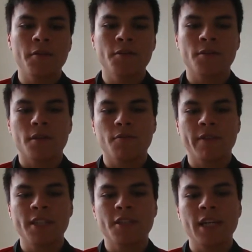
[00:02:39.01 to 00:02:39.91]
it was
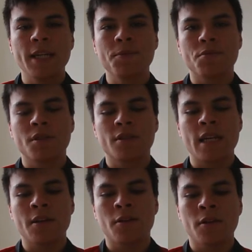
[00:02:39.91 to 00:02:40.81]
Reece James was
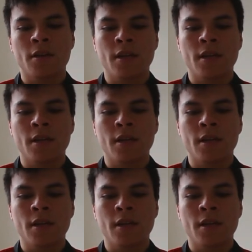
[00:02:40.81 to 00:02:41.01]
sent on